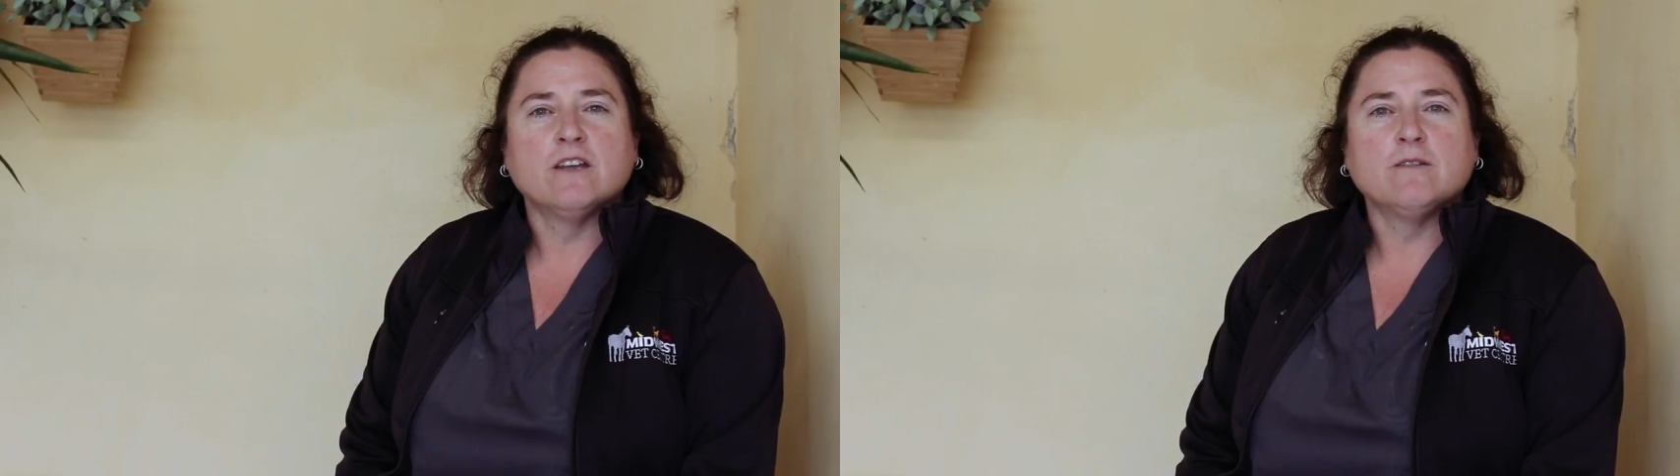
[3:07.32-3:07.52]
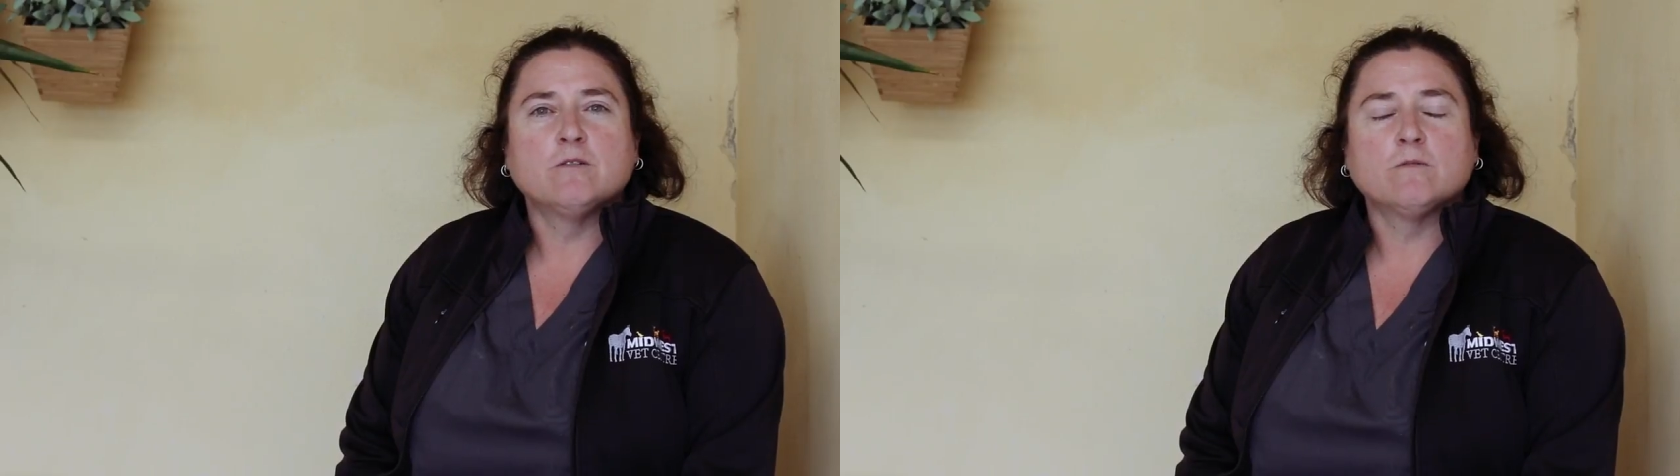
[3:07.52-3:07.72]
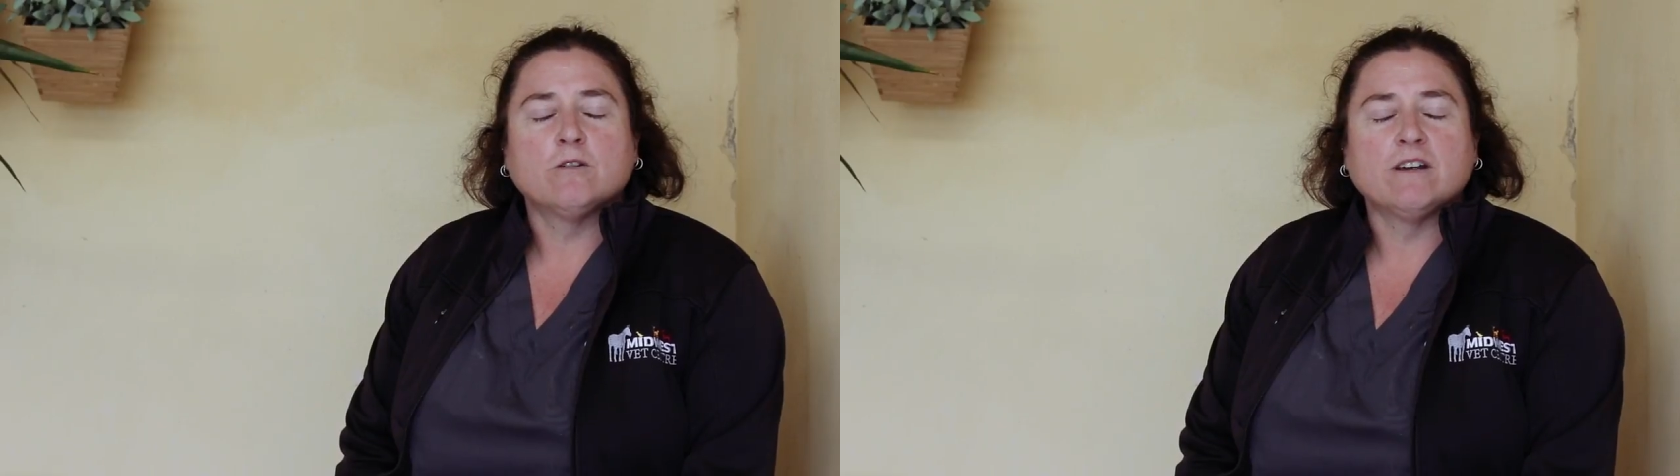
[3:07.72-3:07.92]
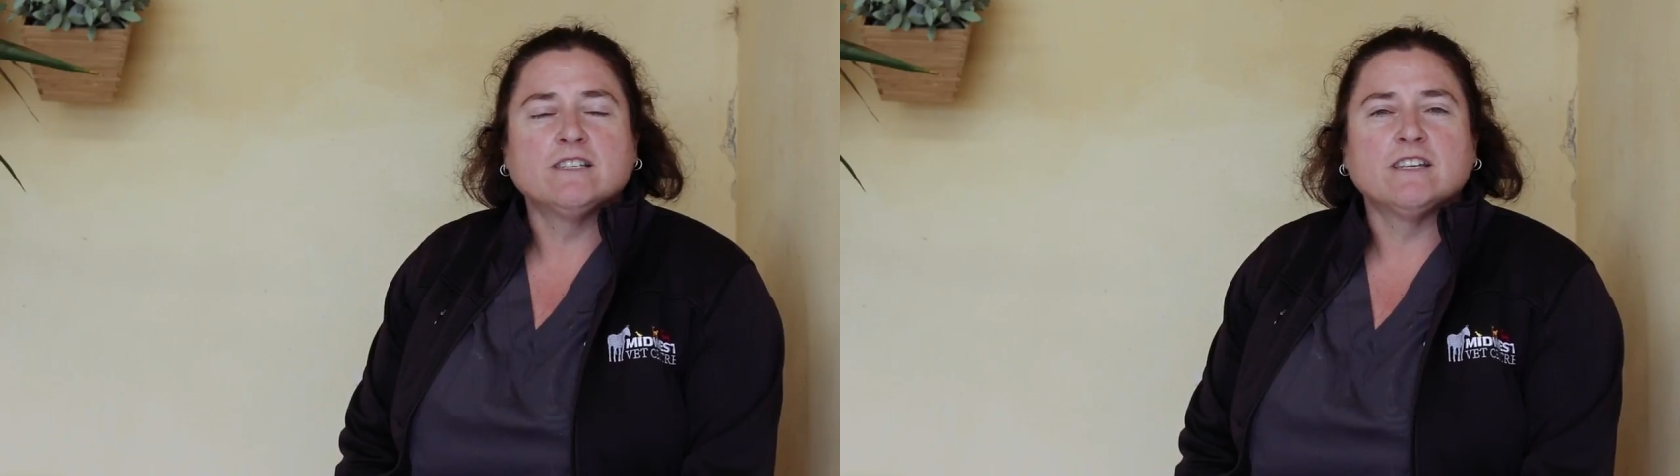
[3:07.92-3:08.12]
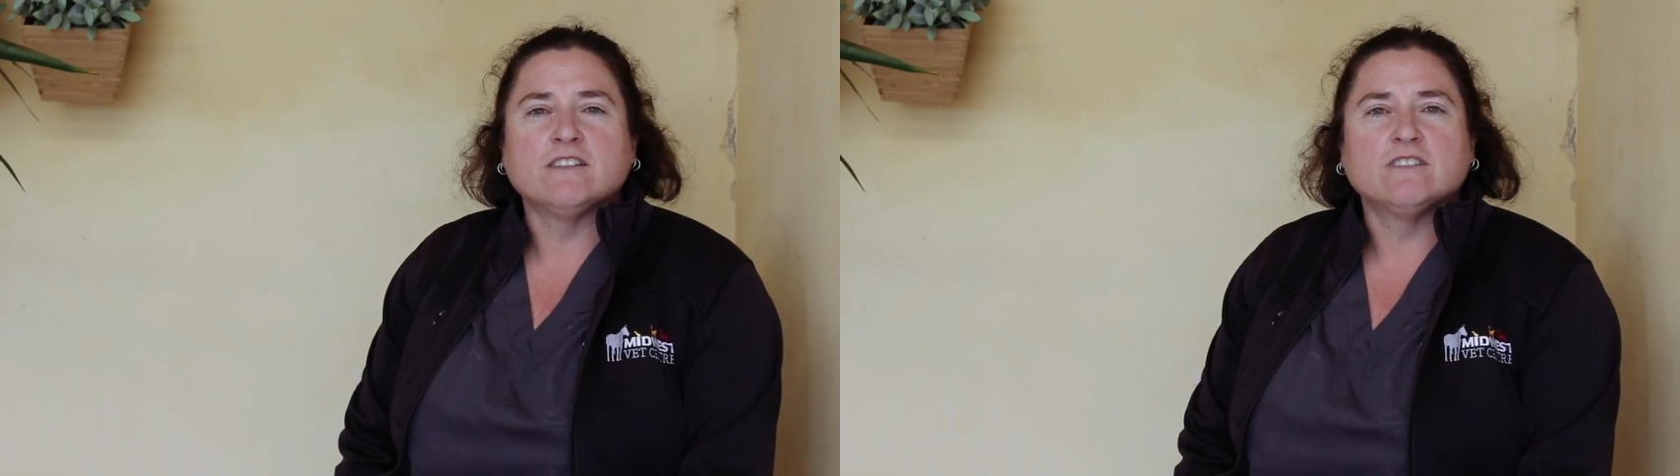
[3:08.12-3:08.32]

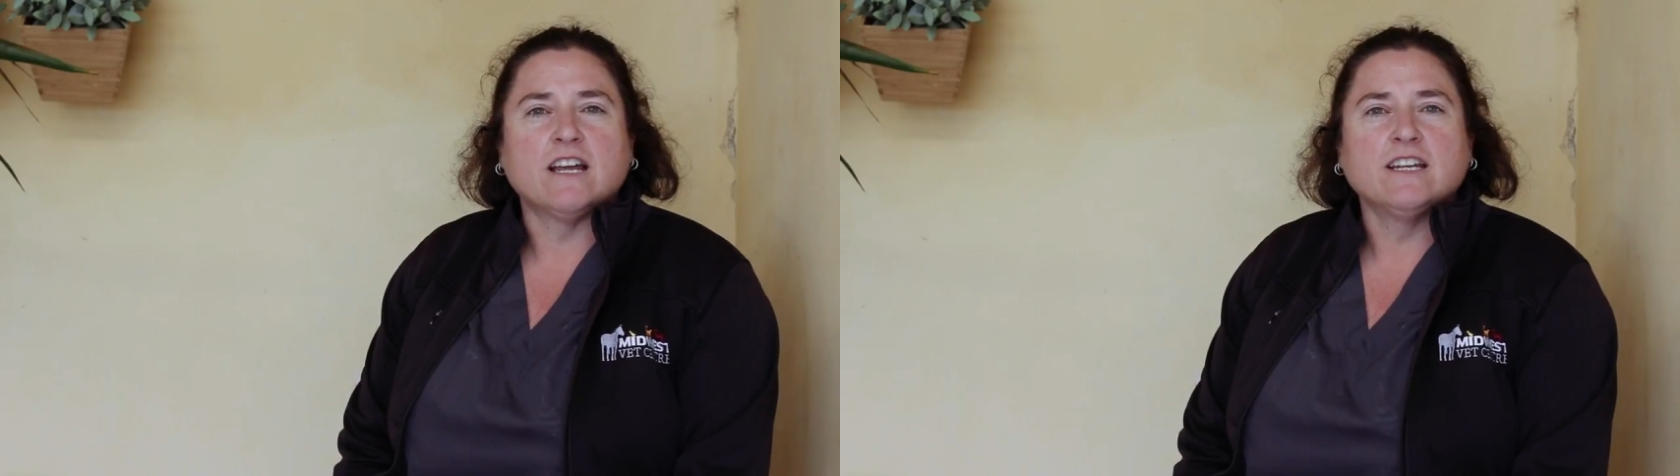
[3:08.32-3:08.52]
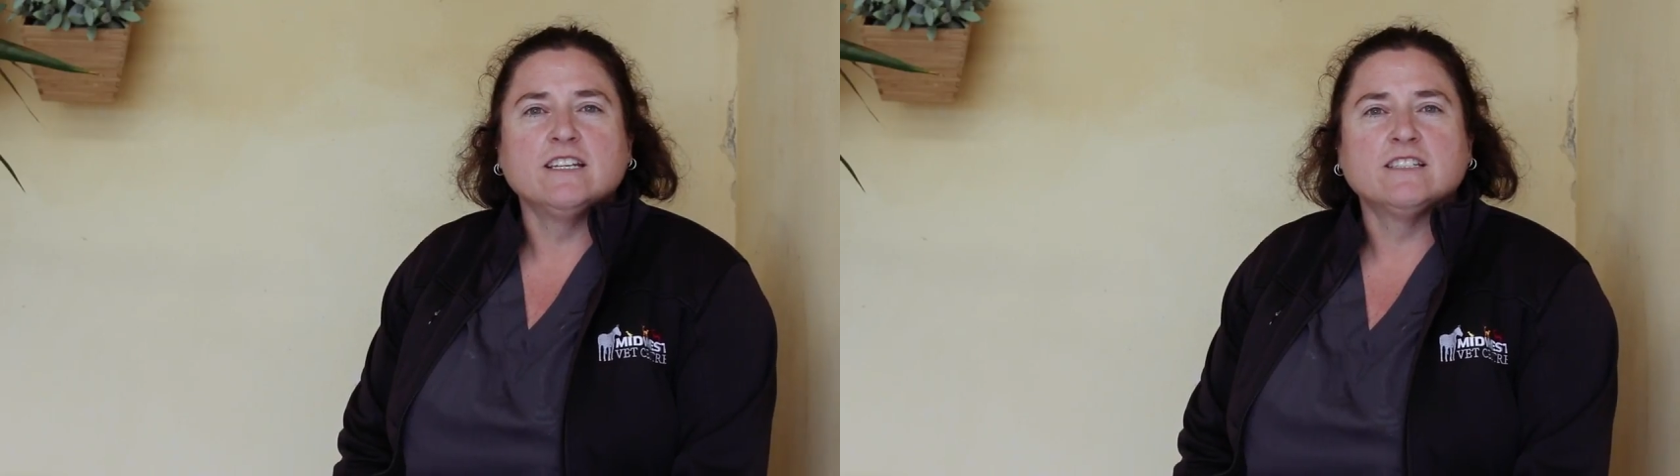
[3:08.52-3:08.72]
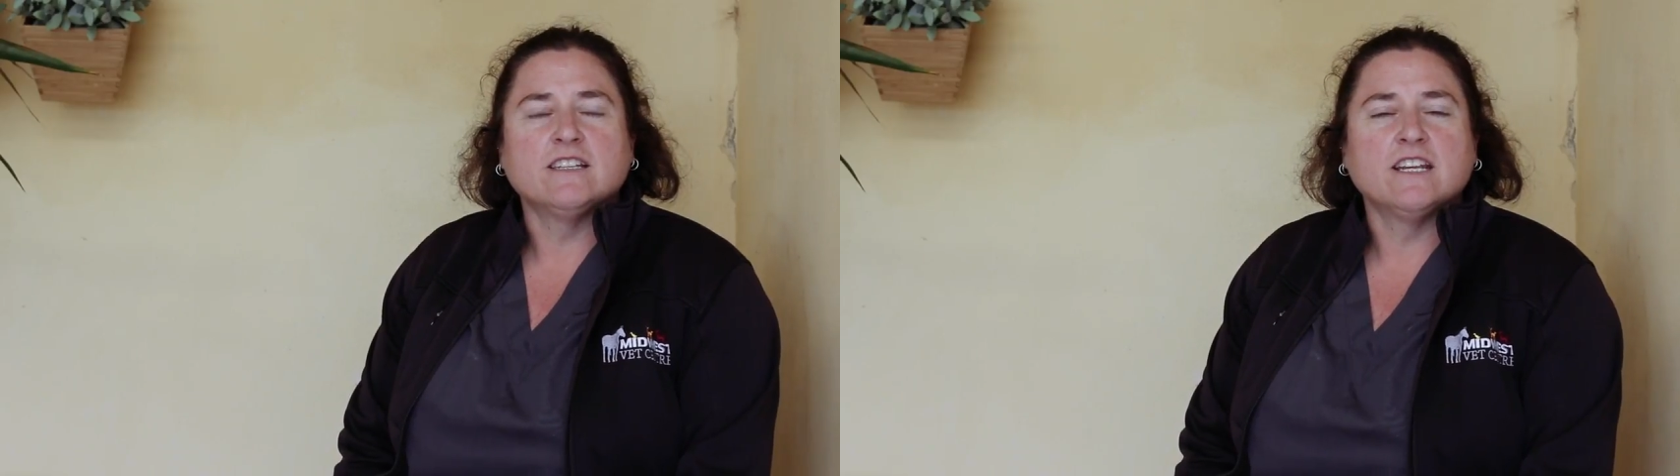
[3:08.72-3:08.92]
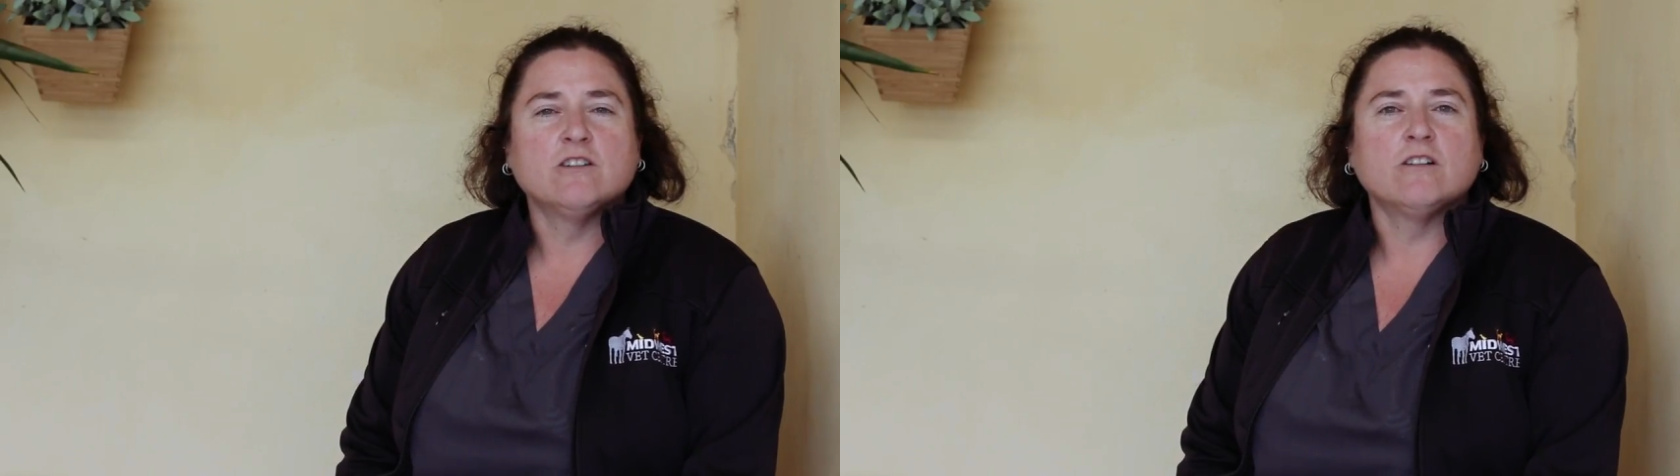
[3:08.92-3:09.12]
increase their studies and their